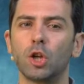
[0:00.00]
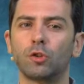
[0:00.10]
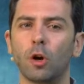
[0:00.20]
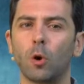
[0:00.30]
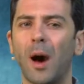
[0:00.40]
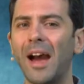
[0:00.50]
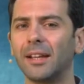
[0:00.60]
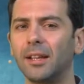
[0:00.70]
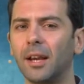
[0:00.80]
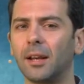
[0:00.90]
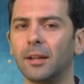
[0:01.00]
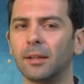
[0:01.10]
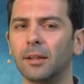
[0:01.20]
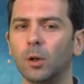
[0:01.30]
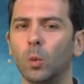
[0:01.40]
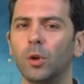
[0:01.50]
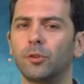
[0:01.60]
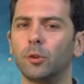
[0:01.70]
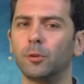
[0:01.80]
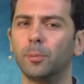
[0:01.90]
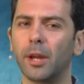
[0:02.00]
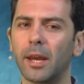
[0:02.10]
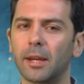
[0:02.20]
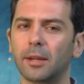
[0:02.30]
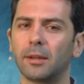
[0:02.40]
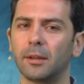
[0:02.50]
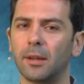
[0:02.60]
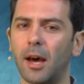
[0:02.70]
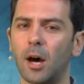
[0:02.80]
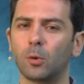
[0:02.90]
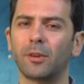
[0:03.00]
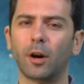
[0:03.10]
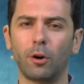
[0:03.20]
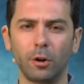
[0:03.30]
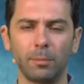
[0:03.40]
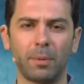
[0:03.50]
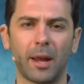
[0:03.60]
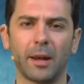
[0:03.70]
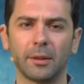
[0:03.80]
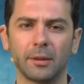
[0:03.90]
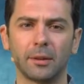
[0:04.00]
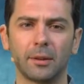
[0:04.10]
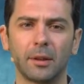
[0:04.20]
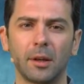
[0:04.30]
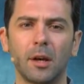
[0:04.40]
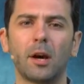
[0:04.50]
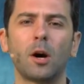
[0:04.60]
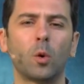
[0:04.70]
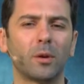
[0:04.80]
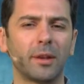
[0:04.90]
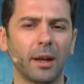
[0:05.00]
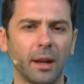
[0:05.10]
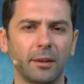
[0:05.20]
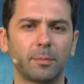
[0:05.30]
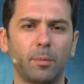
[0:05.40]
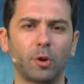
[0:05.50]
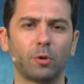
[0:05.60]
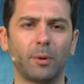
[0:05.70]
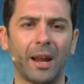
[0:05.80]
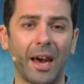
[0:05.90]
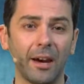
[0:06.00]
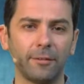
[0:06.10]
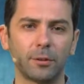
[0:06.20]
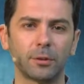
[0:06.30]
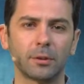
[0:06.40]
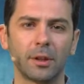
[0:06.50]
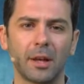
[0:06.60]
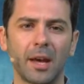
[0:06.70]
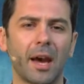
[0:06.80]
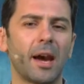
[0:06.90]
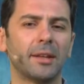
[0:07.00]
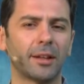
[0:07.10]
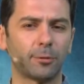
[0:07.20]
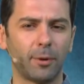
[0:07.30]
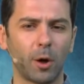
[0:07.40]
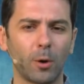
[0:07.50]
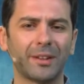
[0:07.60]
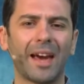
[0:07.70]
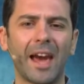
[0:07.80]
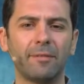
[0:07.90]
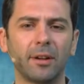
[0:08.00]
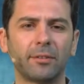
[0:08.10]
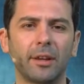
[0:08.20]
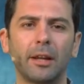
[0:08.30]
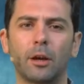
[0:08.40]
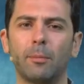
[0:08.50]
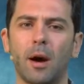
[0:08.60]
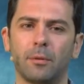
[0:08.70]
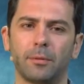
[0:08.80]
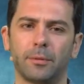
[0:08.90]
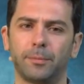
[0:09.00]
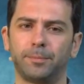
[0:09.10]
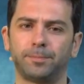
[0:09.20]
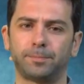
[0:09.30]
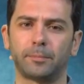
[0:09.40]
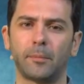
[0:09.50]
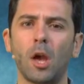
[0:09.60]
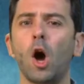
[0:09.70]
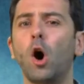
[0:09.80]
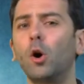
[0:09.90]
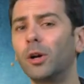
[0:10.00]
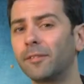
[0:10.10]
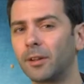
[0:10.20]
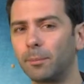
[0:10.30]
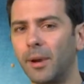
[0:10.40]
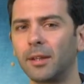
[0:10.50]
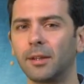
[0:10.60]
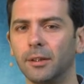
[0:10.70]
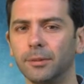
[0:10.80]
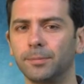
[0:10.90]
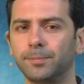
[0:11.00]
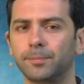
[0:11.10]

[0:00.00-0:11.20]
So, ideally, we should break down the whole plant with the least possible effort and exploit every single compound. Or even better,